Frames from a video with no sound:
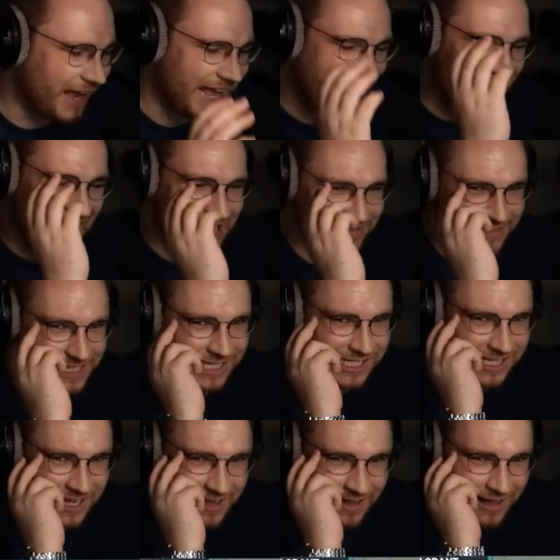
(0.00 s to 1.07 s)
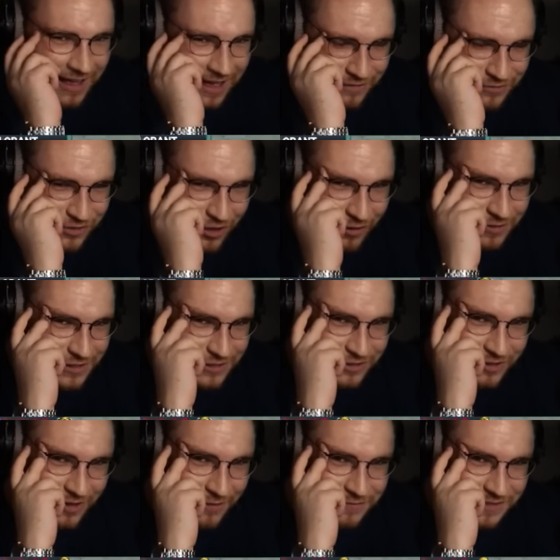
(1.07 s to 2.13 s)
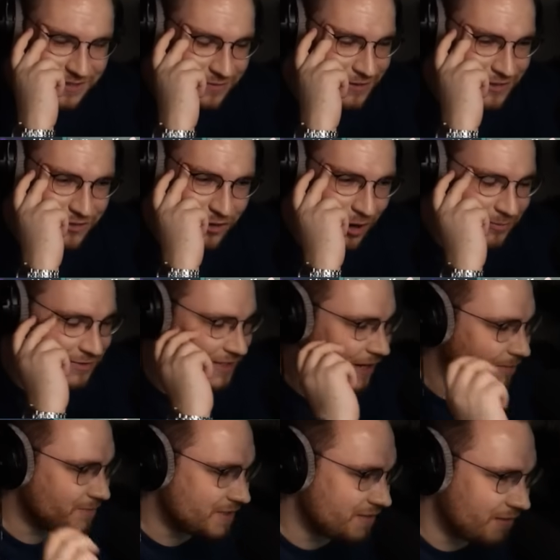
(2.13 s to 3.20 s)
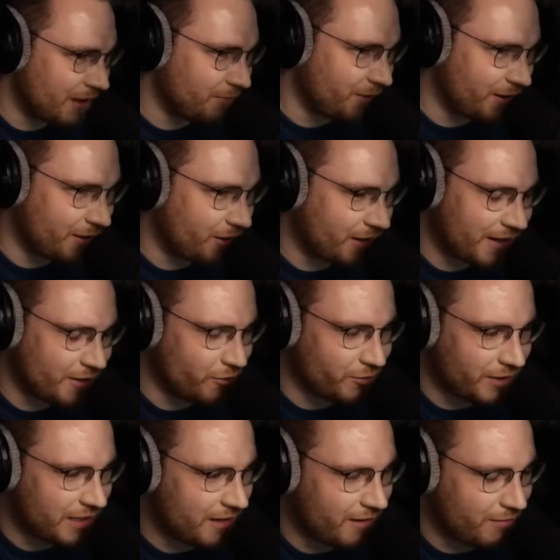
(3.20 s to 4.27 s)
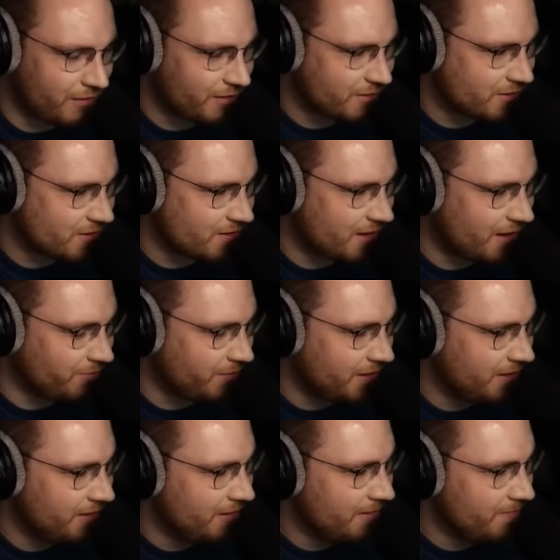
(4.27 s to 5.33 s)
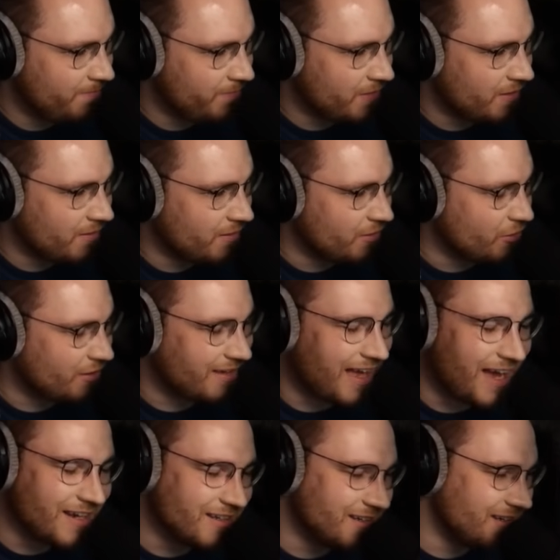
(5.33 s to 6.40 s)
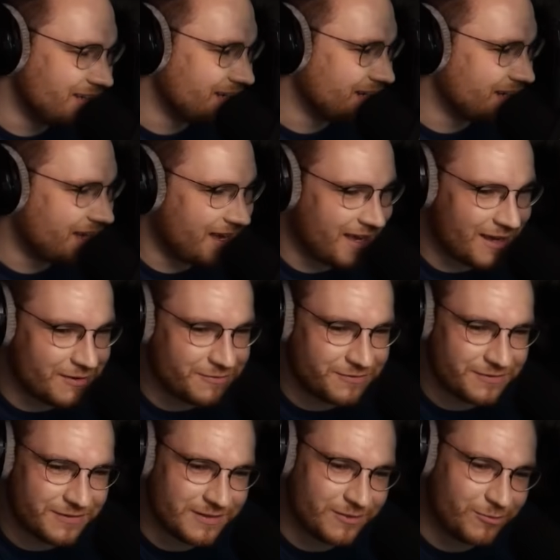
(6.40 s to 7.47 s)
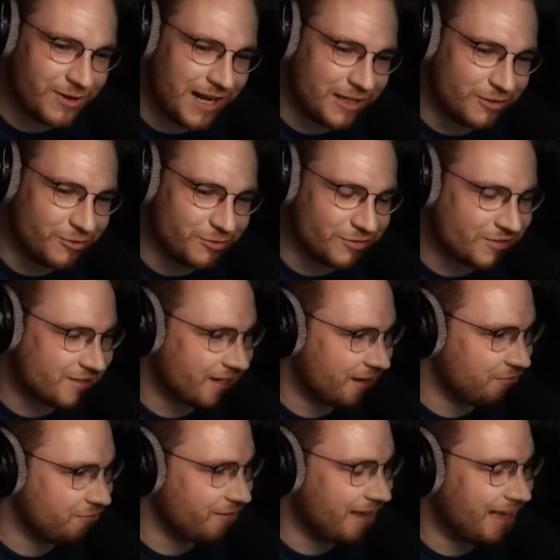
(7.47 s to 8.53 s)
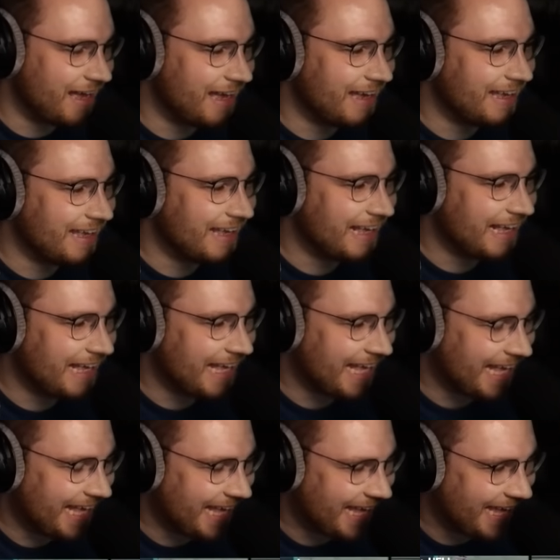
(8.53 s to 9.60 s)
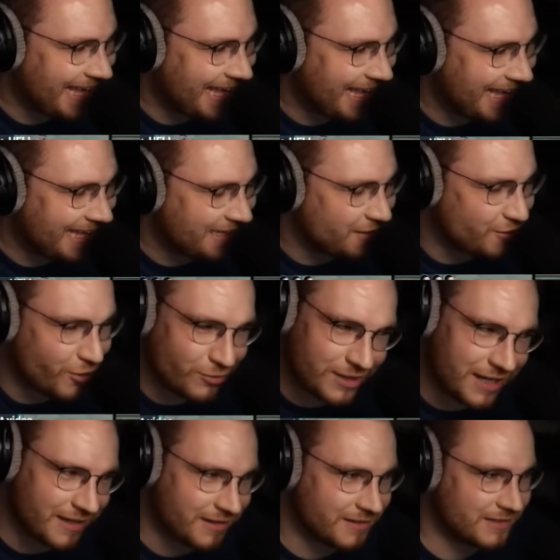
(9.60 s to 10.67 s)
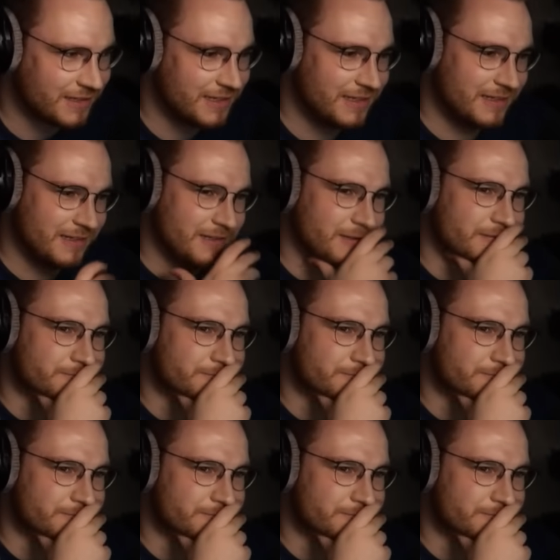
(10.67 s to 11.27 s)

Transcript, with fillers: I hate these. I've seen this. I've seen this concept there by Gregory, I think is his name, Gungnir knife, wild lotus knife, I don't like Hello, boys.